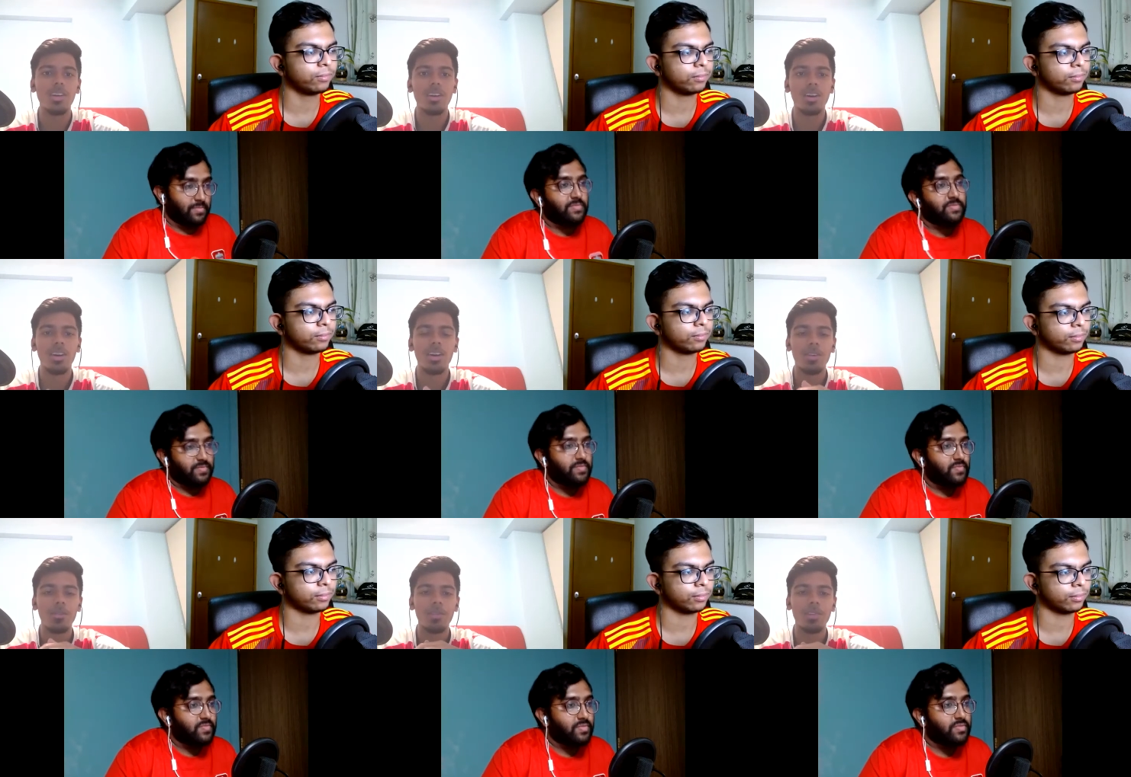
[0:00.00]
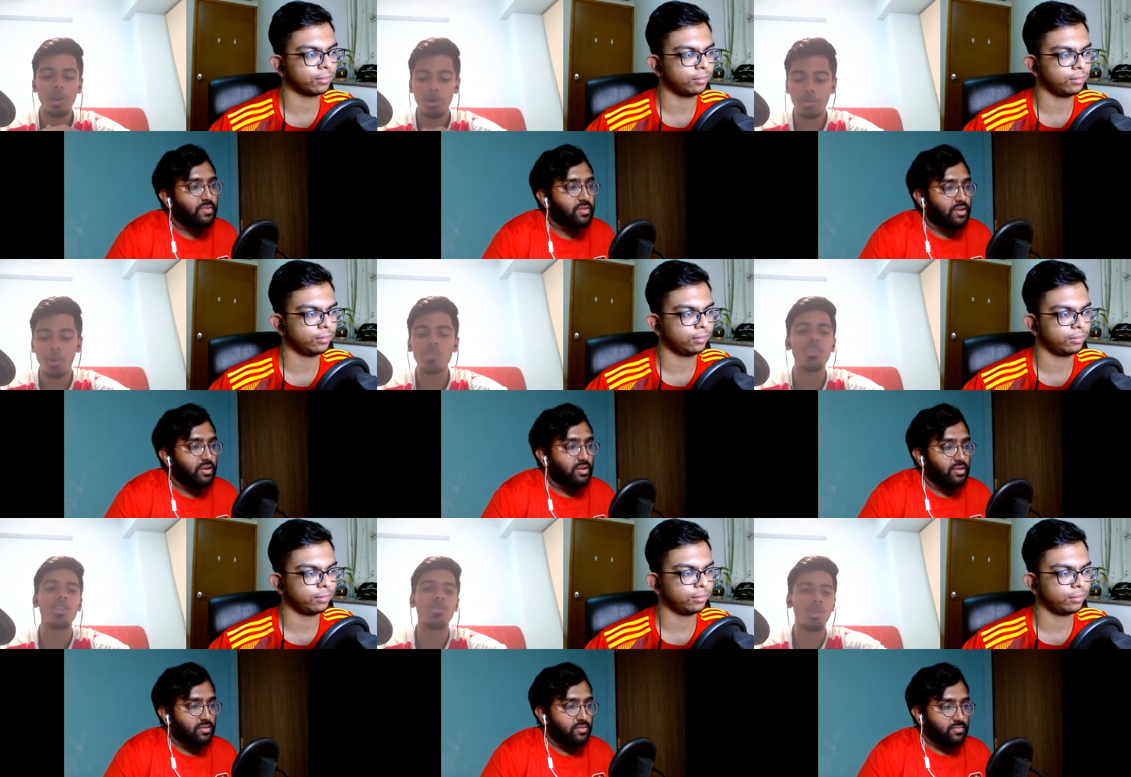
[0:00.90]
Speaker 1: Um, there was more
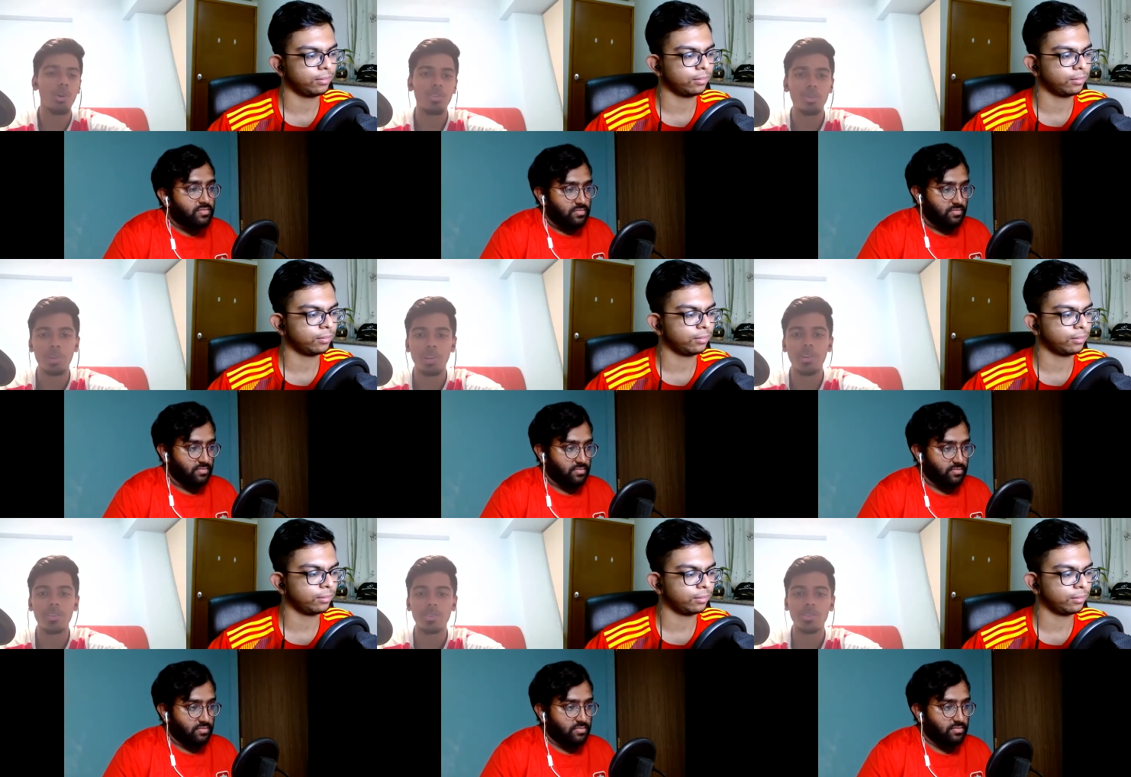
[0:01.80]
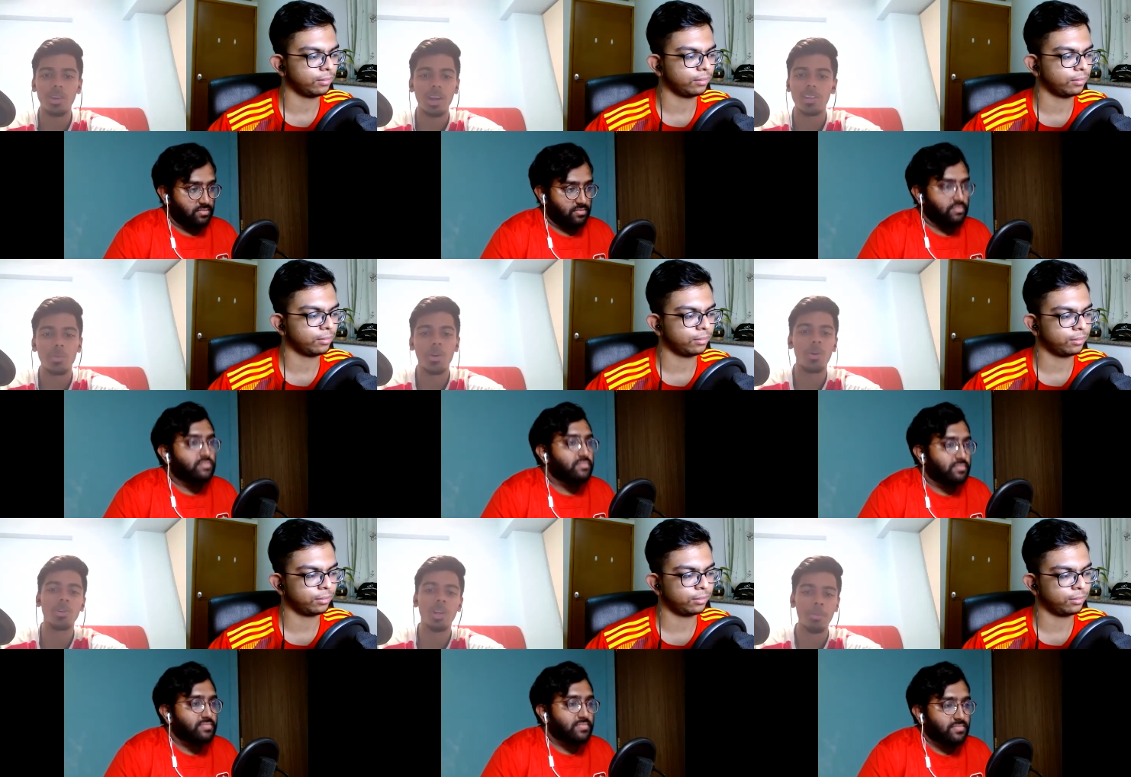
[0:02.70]
chance for Norris to win the race because I think we all
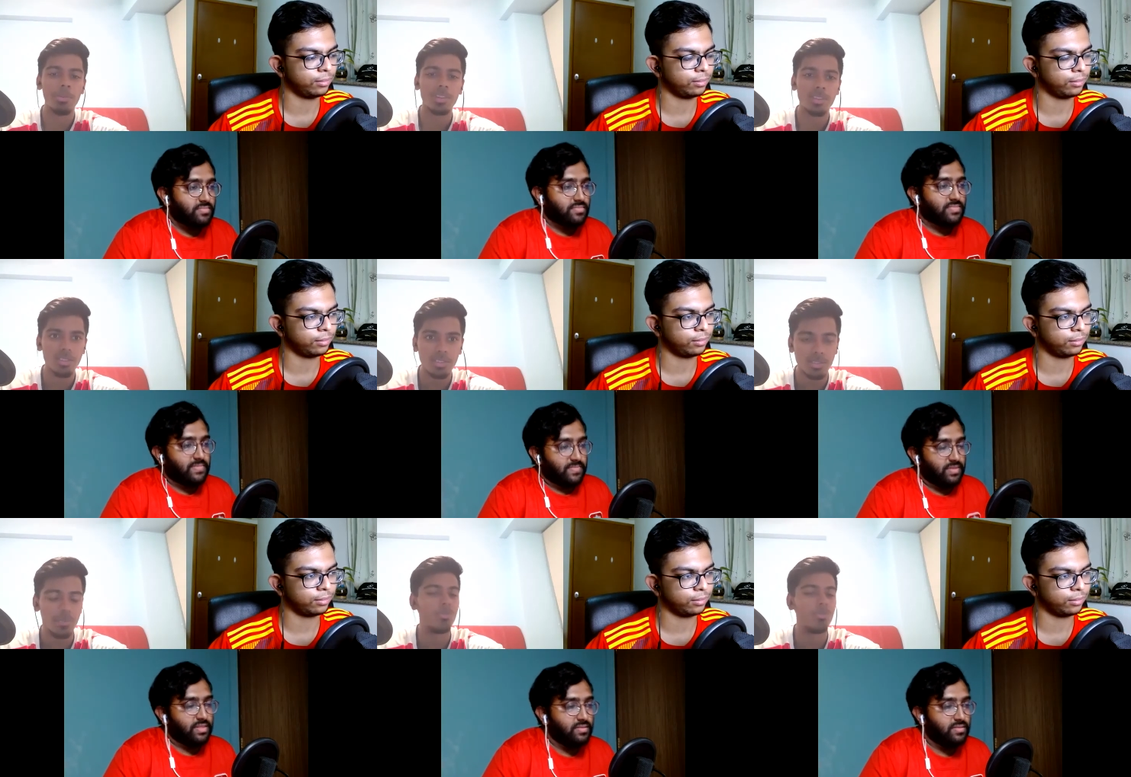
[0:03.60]
know that Mercedes is